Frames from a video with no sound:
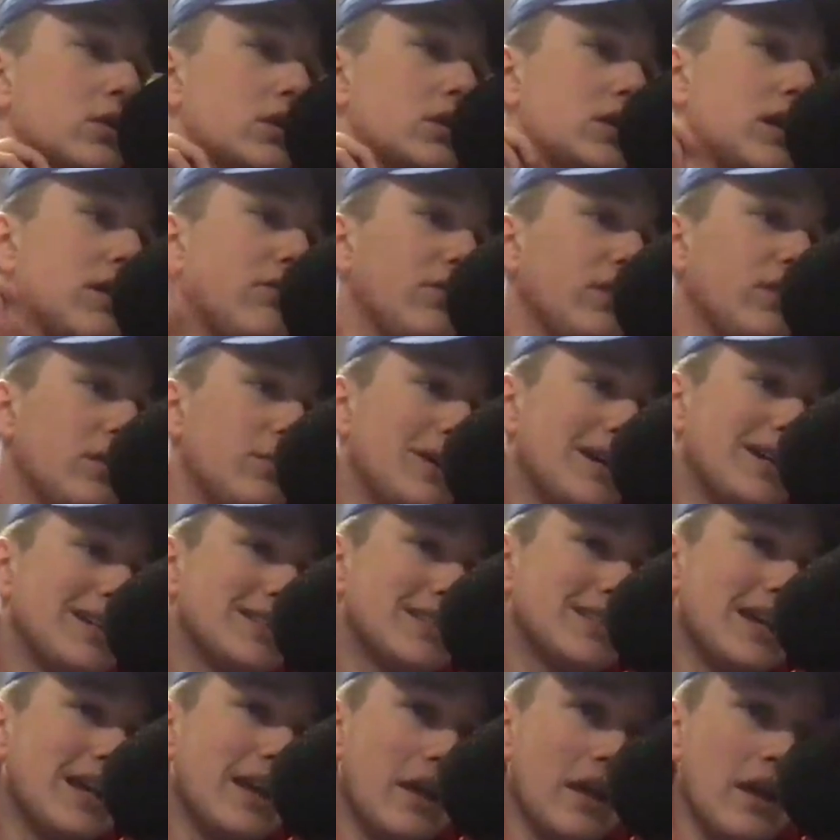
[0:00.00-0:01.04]
definitely the biggest
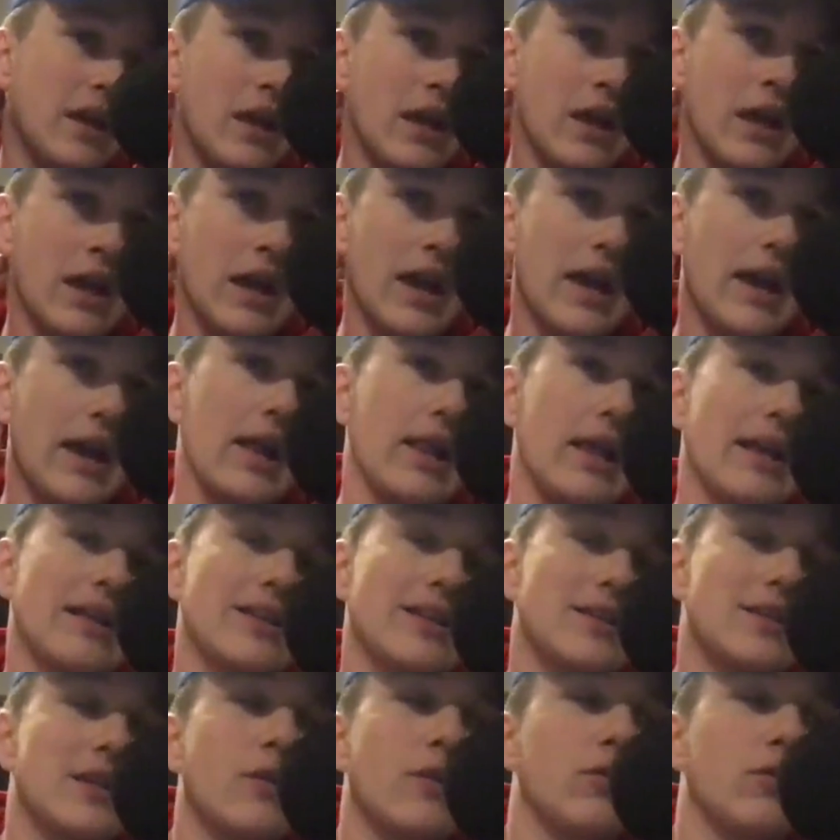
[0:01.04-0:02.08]
thing. And I like to say with